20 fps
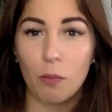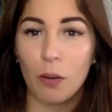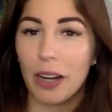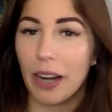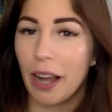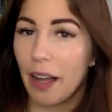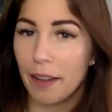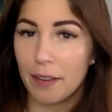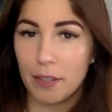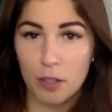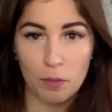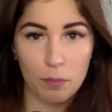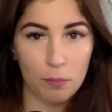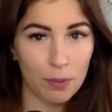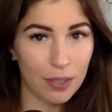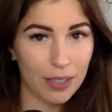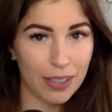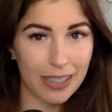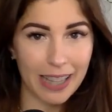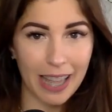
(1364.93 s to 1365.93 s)

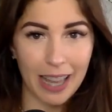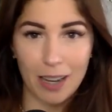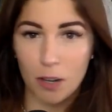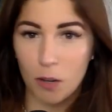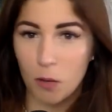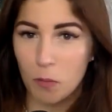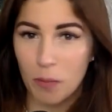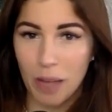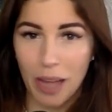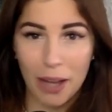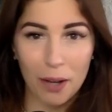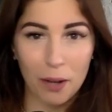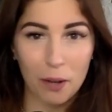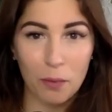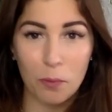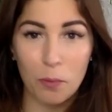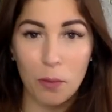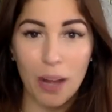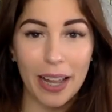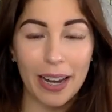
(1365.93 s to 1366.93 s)
100%, no
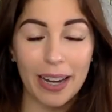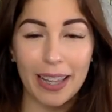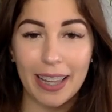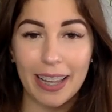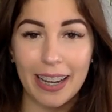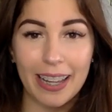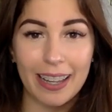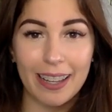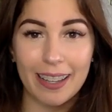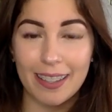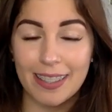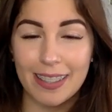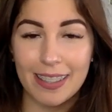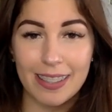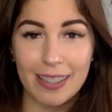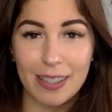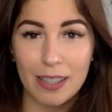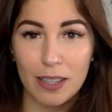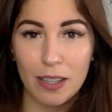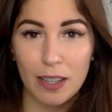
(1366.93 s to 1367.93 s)
matter what it
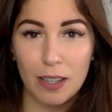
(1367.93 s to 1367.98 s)
is?